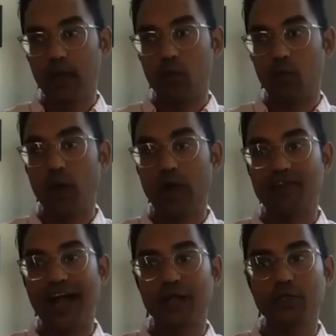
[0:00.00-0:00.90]
what
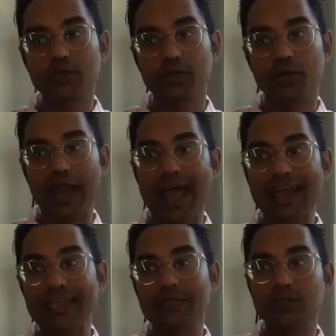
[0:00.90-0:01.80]
value you're
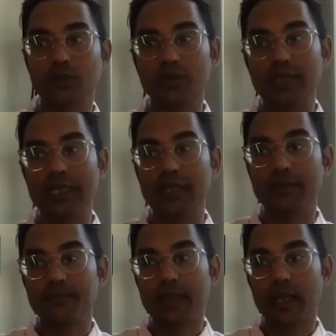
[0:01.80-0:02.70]
adding to the
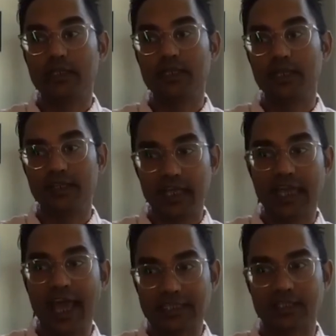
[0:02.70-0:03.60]

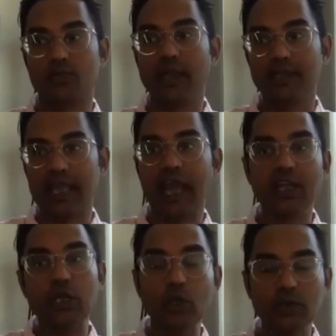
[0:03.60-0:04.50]
guests, right? The end
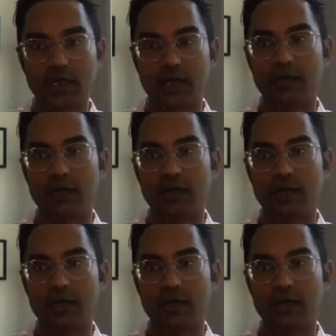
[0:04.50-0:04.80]
user.